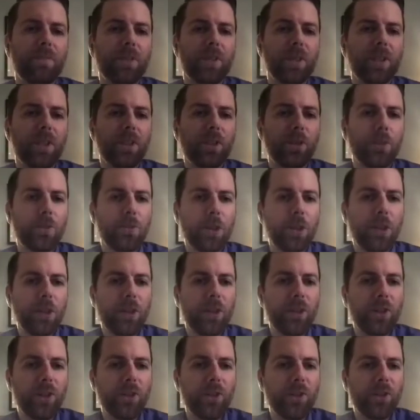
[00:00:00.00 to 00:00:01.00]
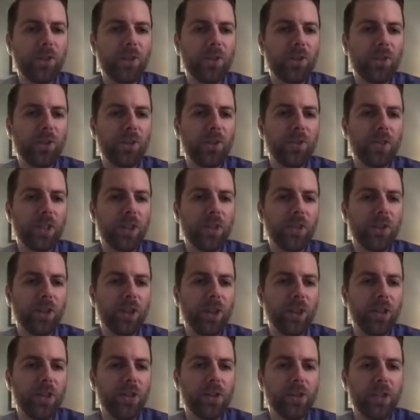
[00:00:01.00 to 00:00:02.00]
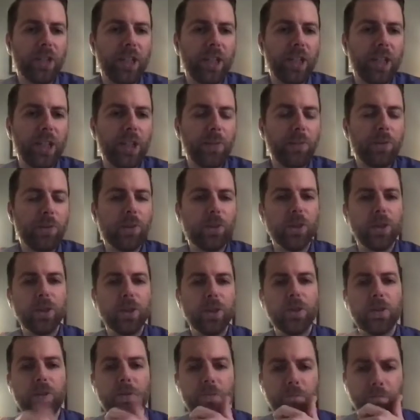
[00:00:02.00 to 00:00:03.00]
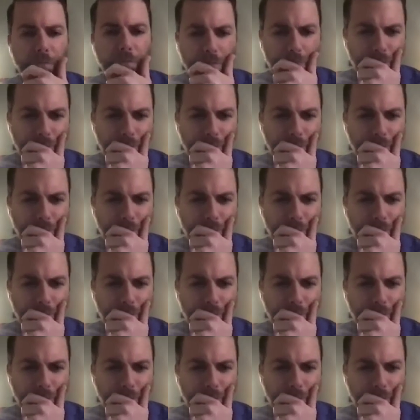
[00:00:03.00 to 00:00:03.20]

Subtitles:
as far as other games go,